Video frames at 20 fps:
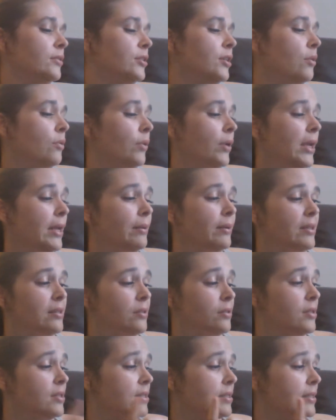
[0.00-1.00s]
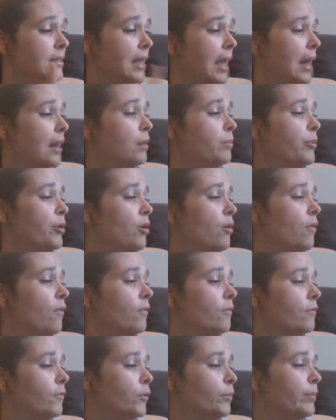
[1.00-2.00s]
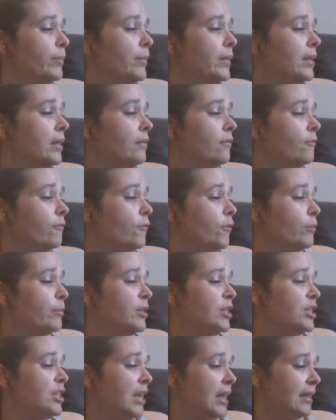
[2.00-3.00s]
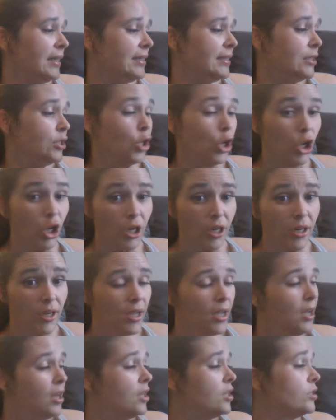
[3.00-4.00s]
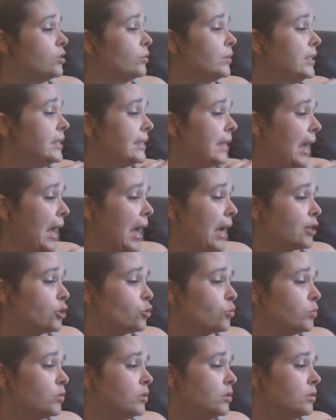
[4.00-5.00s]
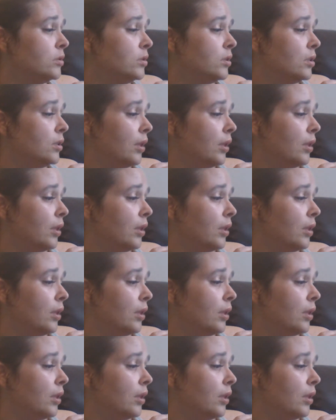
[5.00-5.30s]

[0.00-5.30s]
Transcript: So anyway, so this is Callebaut Vermicelli Dark. So it is actual,